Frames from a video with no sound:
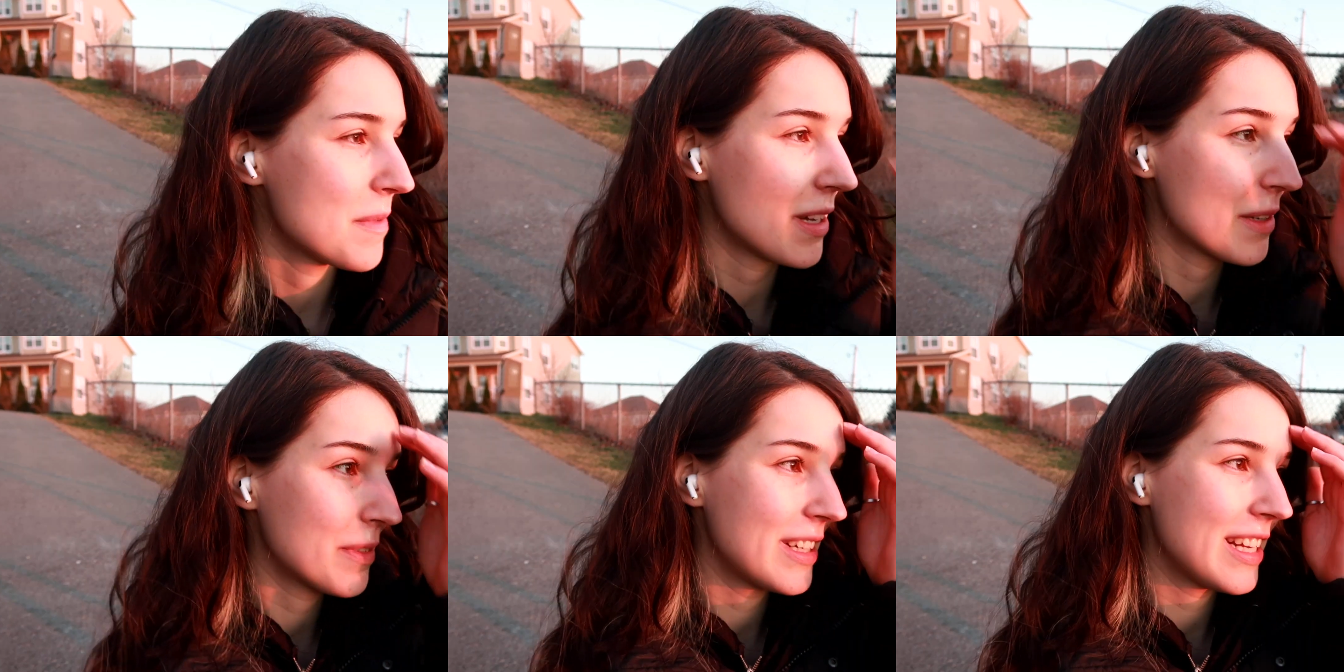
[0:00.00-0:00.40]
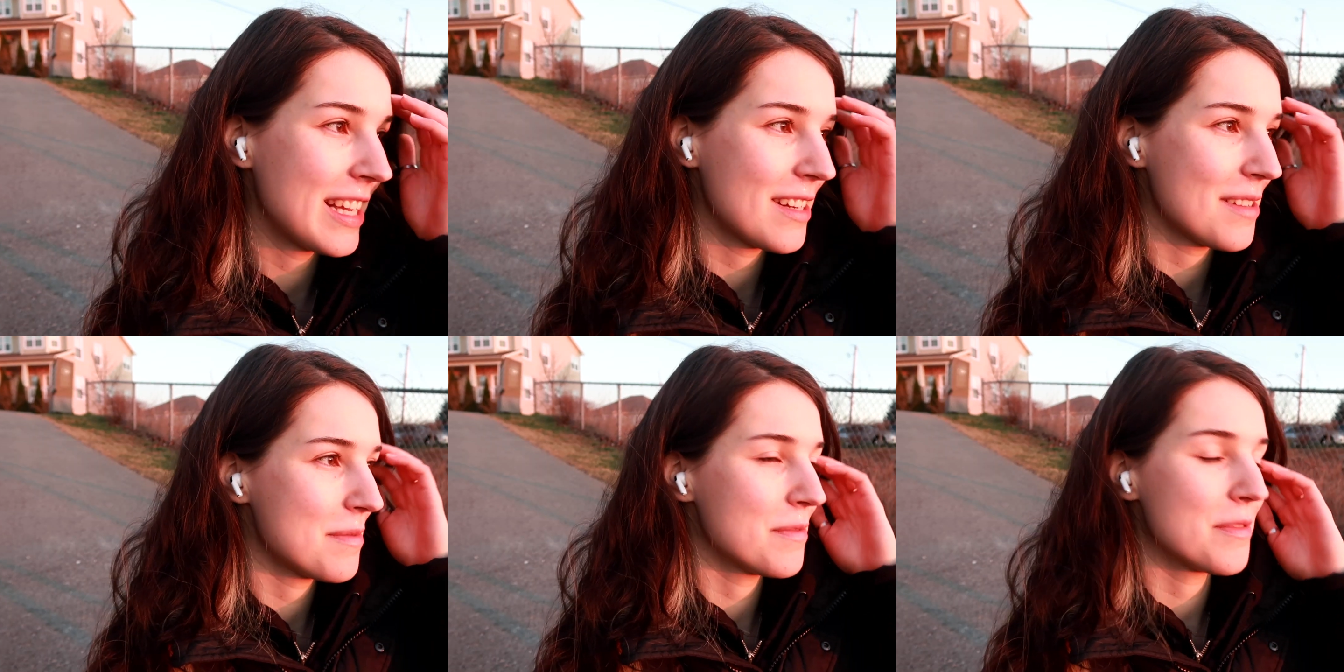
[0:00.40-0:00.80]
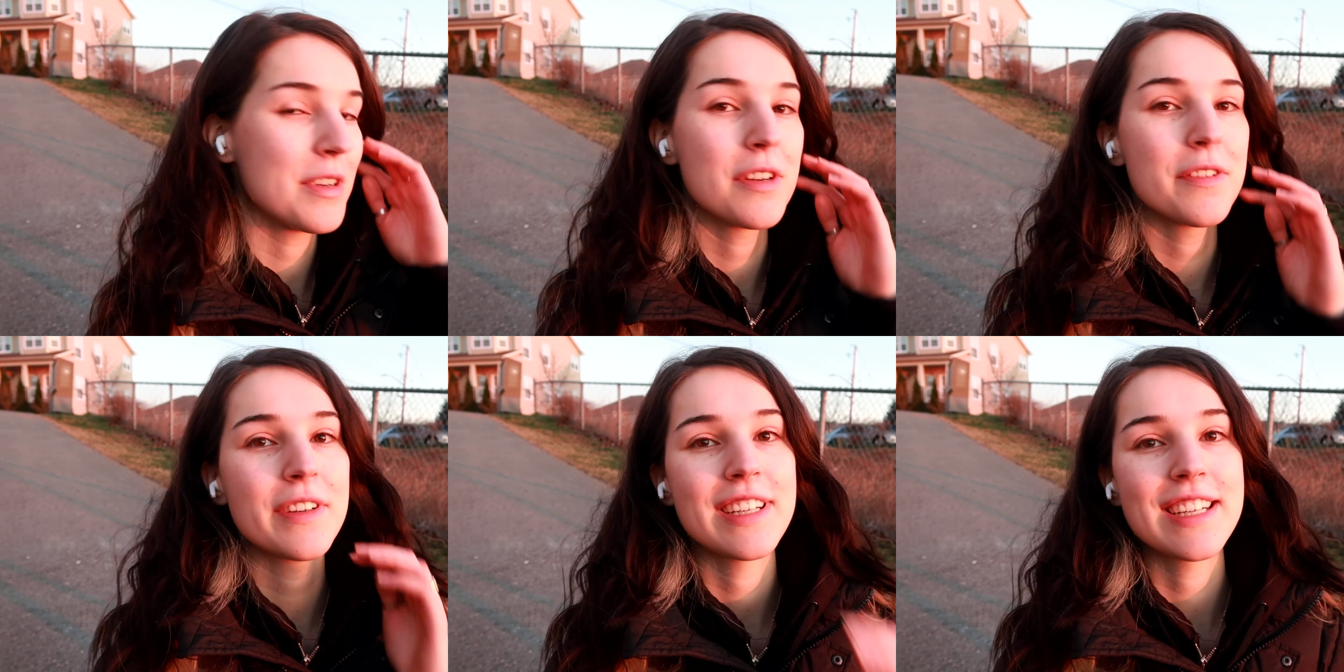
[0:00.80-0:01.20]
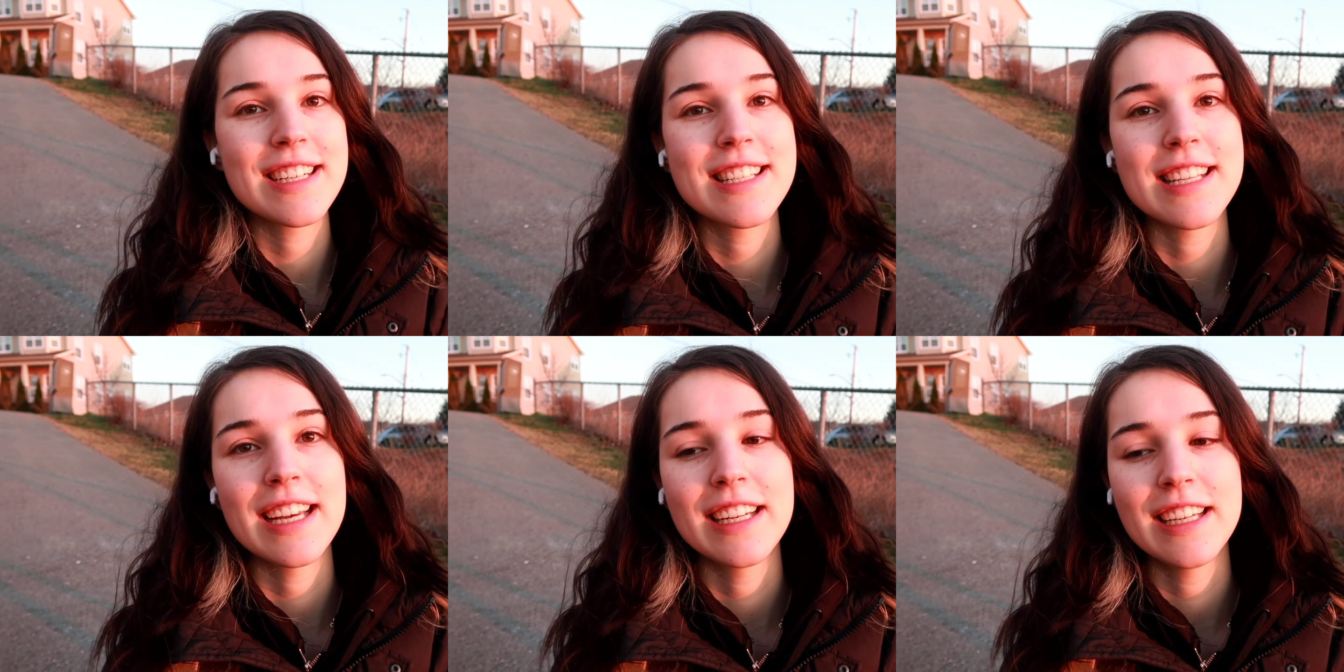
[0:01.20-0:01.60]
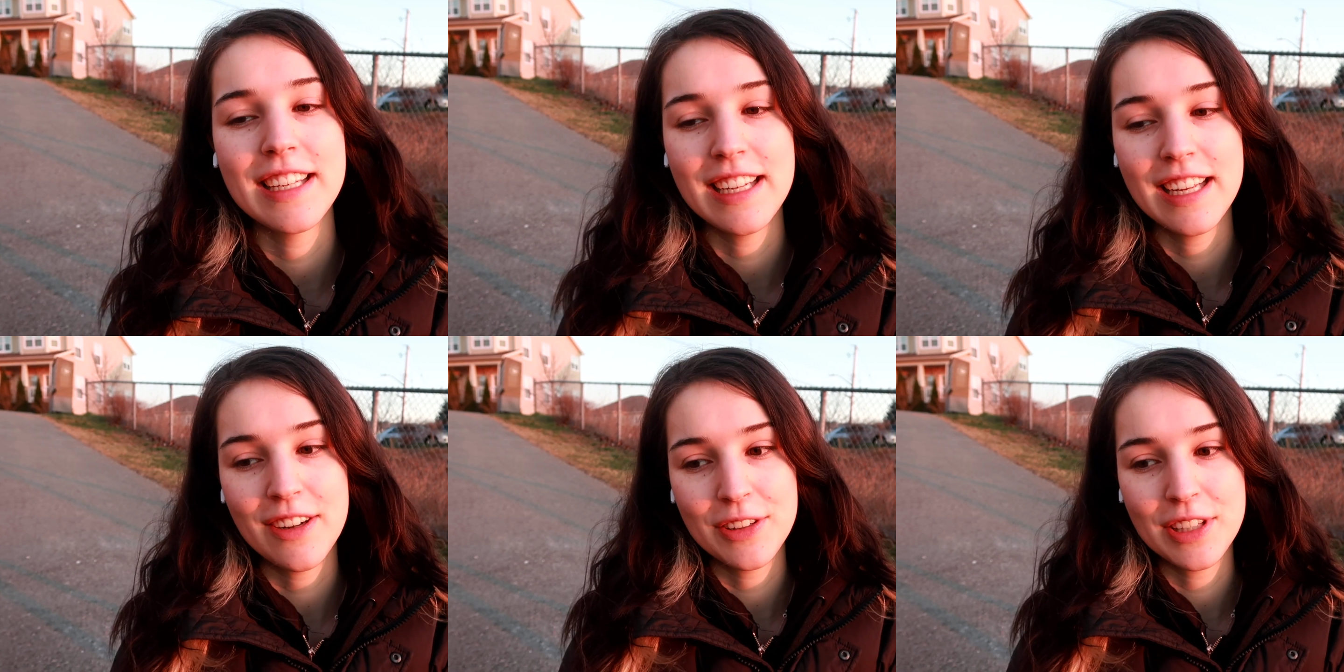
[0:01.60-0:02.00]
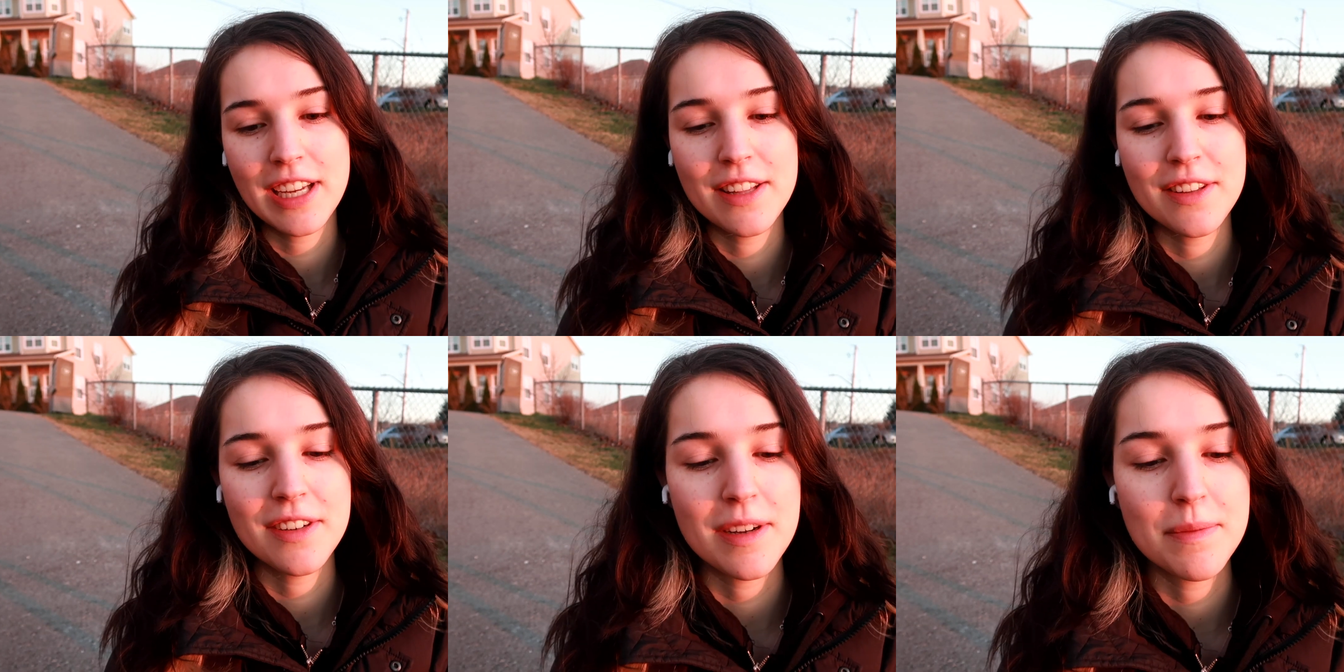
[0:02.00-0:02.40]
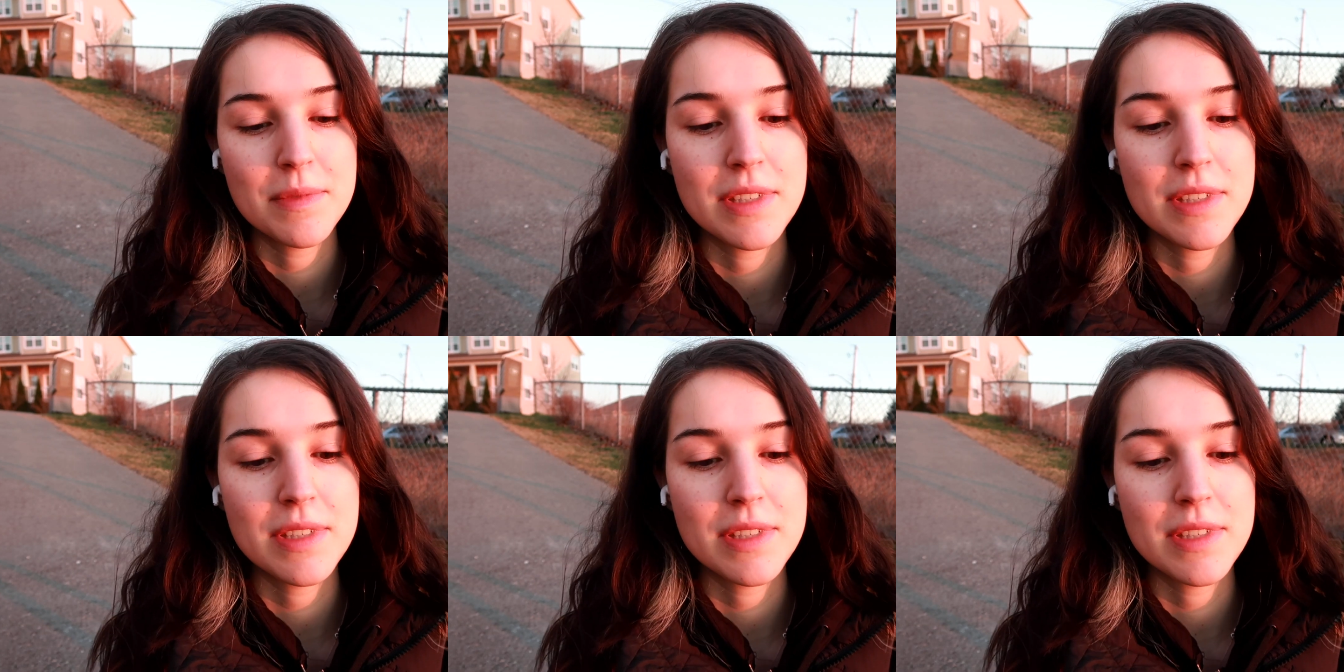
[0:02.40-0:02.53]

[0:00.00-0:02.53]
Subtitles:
On one hand, I'm very, very excited, and on the other, I'm